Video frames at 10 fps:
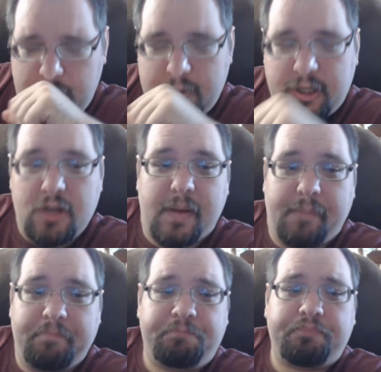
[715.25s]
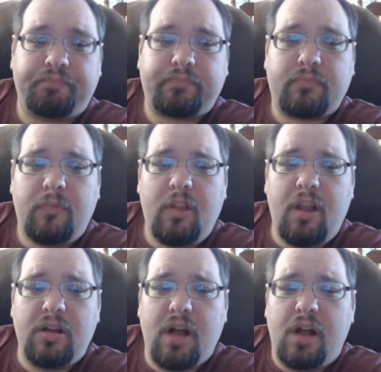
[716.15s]
excuse me,
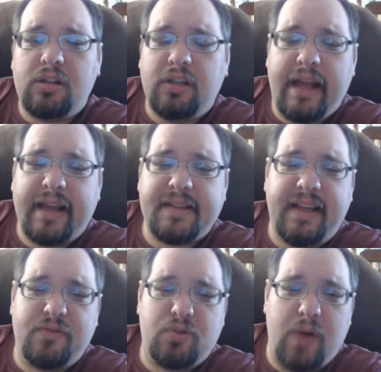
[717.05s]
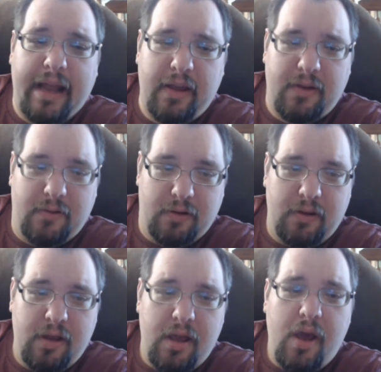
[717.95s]
called Legacy of Dragoon,
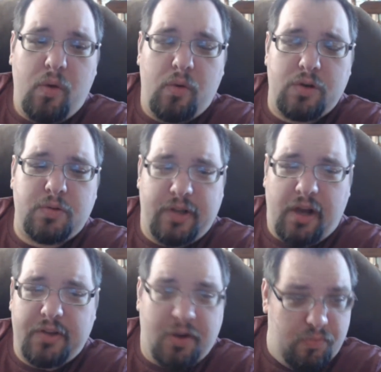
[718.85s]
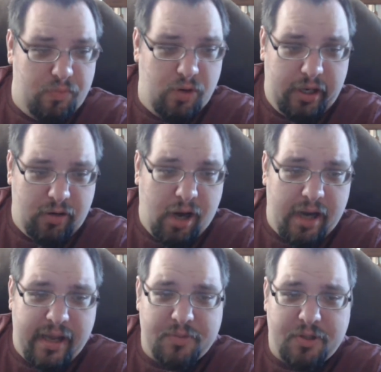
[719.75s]
which was also a really
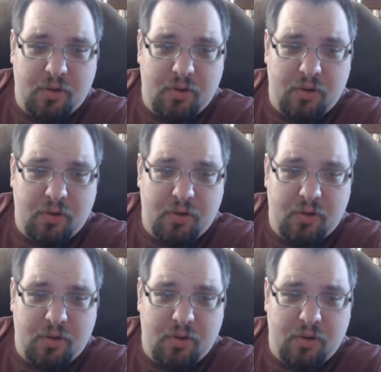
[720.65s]
great damn